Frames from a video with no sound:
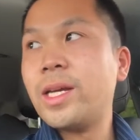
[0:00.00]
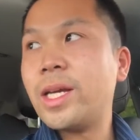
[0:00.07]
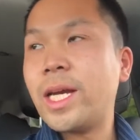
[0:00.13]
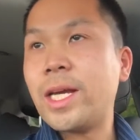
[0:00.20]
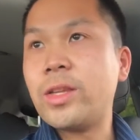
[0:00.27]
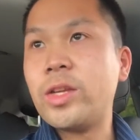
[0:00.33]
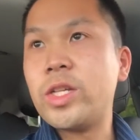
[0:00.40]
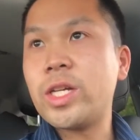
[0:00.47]

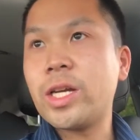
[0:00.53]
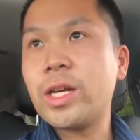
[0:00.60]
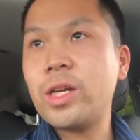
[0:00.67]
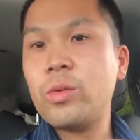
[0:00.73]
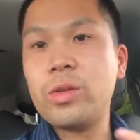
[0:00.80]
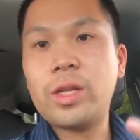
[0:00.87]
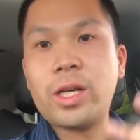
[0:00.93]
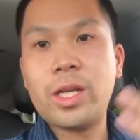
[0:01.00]
Had to check
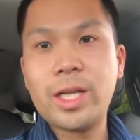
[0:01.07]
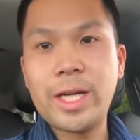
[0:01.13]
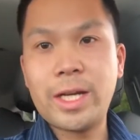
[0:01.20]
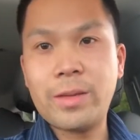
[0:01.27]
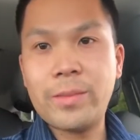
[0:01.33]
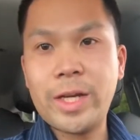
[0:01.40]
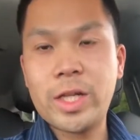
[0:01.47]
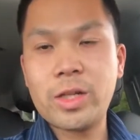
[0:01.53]
in with the client
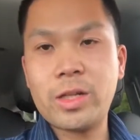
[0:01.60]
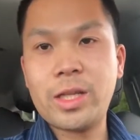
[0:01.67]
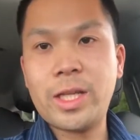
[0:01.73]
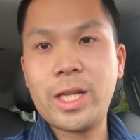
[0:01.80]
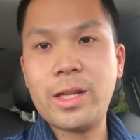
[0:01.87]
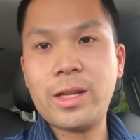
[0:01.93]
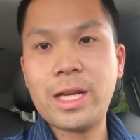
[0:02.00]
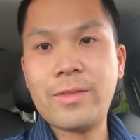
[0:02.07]
and make sure that
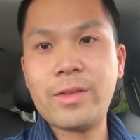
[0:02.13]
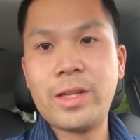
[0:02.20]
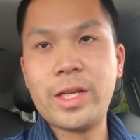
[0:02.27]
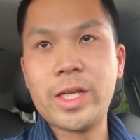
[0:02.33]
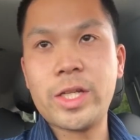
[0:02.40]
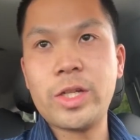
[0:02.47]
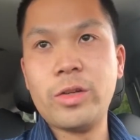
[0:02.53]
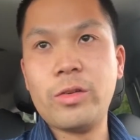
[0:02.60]
they didn't have any
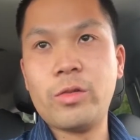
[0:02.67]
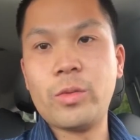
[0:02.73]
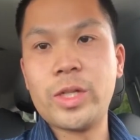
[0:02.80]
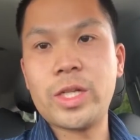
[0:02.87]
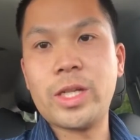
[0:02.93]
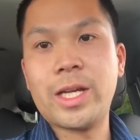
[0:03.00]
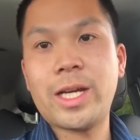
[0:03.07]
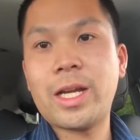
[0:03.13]
issues,
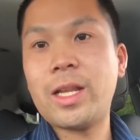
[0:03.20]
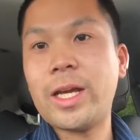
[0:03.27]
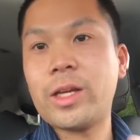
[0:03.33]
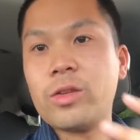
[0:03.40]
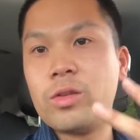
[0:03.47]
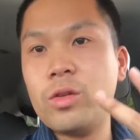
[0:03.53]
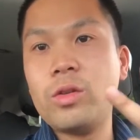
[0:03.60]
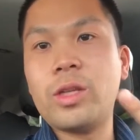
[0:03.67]
which they had like
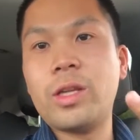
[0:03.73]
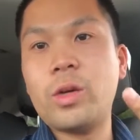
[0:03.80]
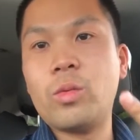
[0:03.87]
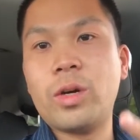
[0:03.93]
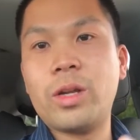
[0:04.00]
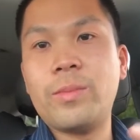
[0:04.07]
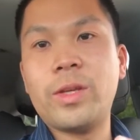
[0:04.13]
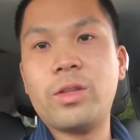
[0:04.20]
2 that they
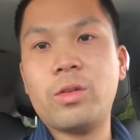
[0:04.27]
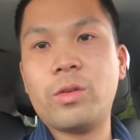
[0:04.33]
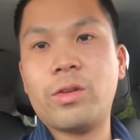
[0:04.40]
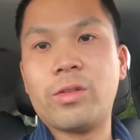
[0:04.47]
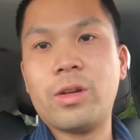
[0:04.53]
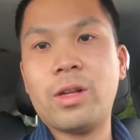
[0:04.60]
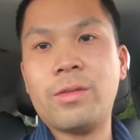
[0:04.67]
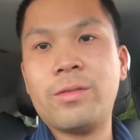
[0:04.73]
wanted me to
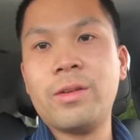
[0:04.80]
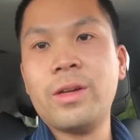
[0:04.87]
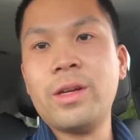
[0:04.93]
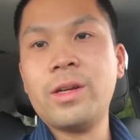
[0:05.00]
resolve.